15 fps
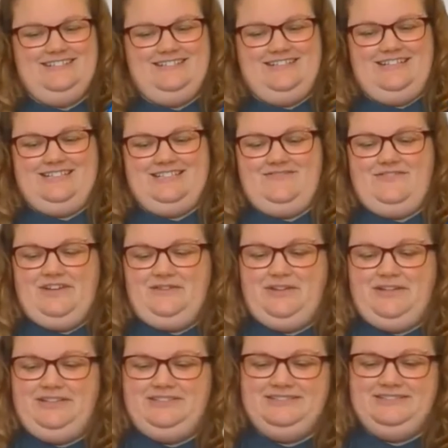That's a fun
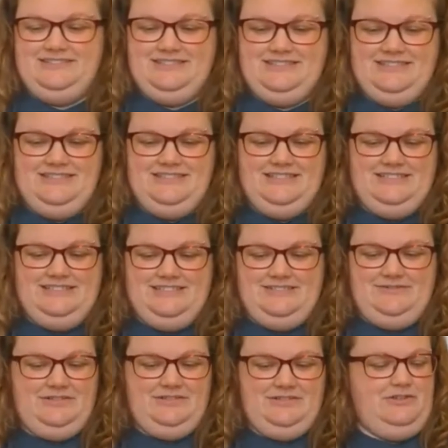one.
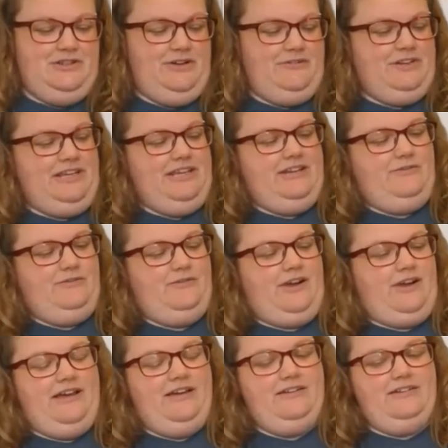We'll do that one again.
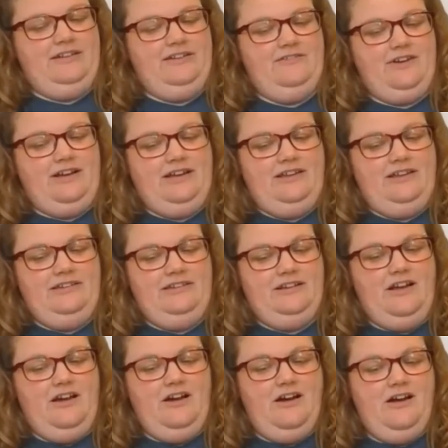Round and round the
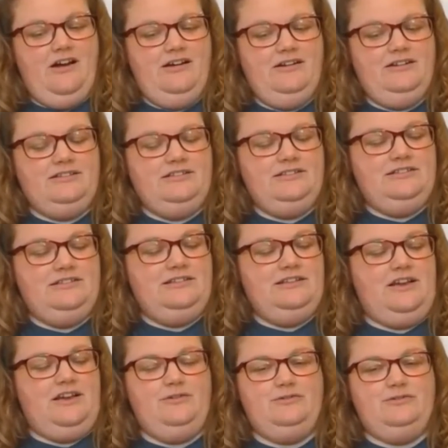garden
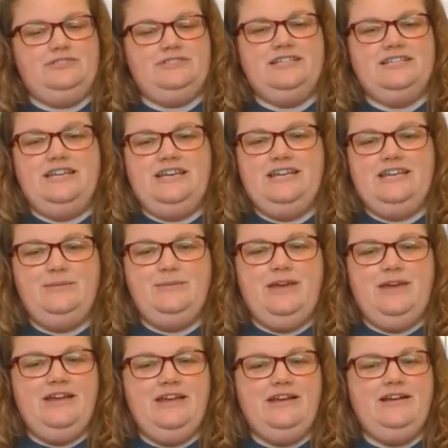goes the teddy
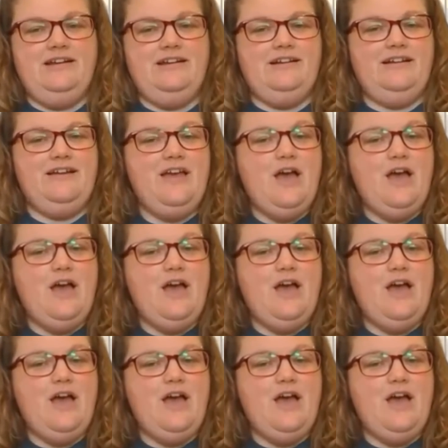bear.